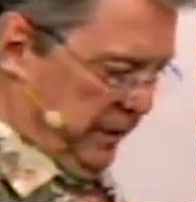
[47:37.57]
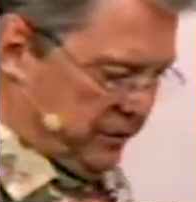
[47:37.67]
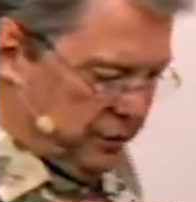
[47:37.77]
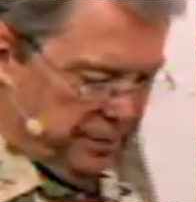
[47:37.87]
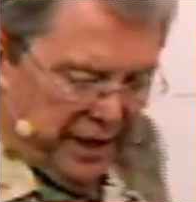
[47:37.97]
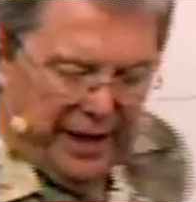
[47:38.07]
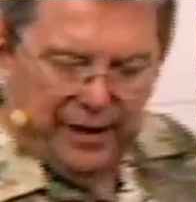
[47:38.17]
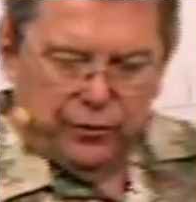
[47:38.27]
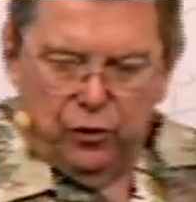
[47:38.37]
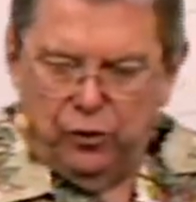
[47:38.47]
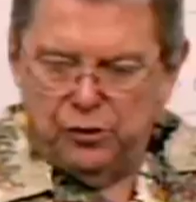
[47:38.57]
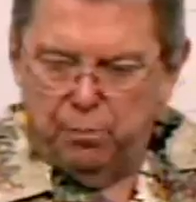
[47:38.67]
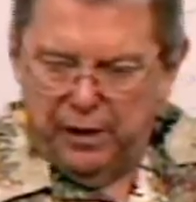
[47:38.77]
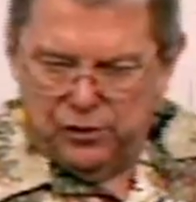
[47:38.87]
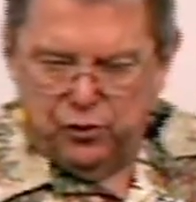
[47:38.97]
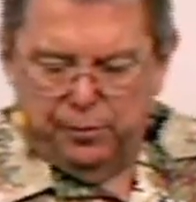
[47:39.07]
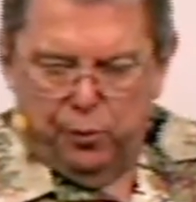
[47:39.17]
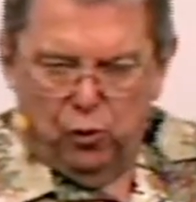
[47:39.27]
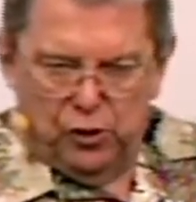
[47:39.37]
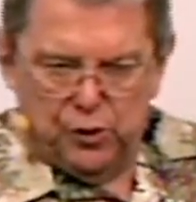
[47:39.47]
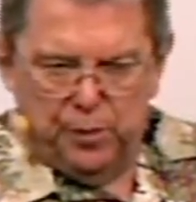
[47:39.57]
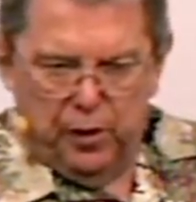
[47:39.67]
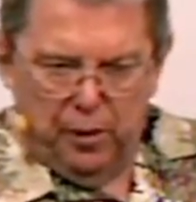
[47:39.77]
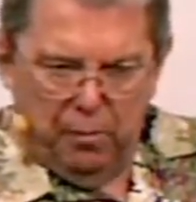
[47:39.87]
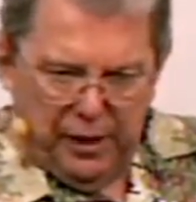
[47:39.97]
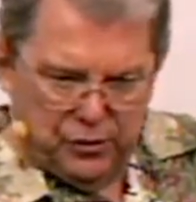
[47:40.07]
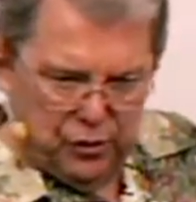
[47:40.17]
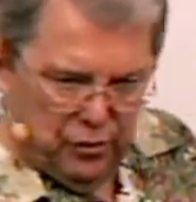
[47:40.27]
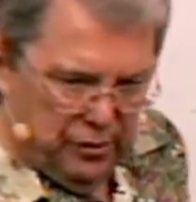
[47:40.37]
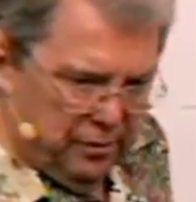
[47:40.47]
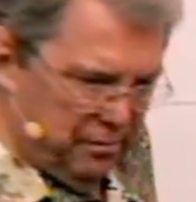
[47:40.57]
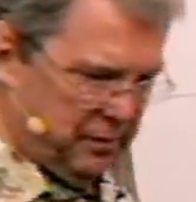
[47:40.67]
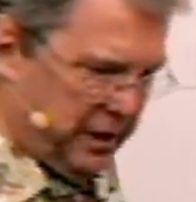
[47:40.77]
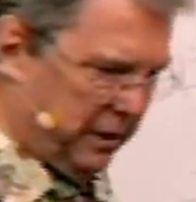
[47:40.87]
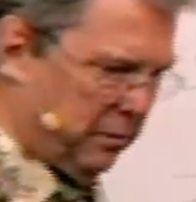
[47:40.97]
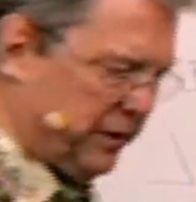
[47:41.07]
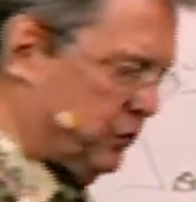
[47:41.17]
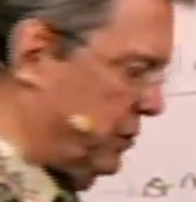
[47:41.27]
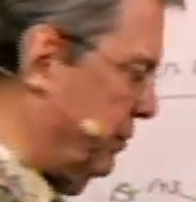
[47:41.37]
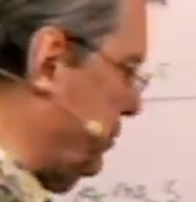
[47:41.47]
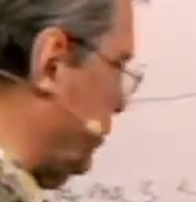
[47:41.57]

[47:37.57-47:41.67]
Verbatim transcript: as the Beatitudes, blessed are the poor in spirit, blessed are the meek, blessed are the